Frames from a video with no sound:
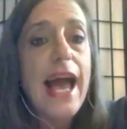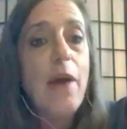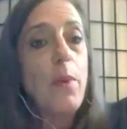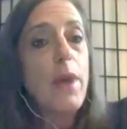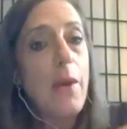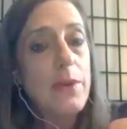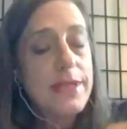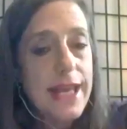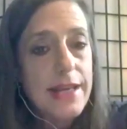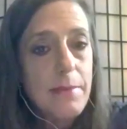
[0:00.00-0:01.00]
And when I would
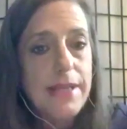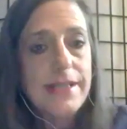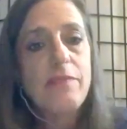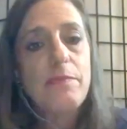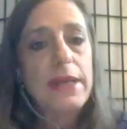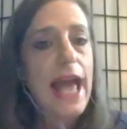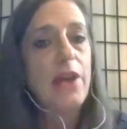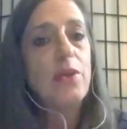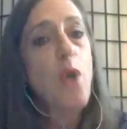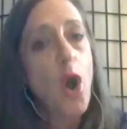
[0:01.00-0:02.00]
say to myself, but
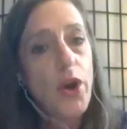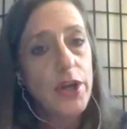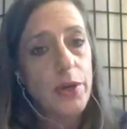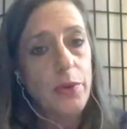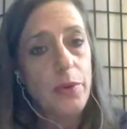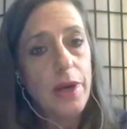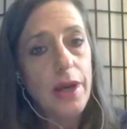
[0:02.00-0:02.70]
Cat, who are you?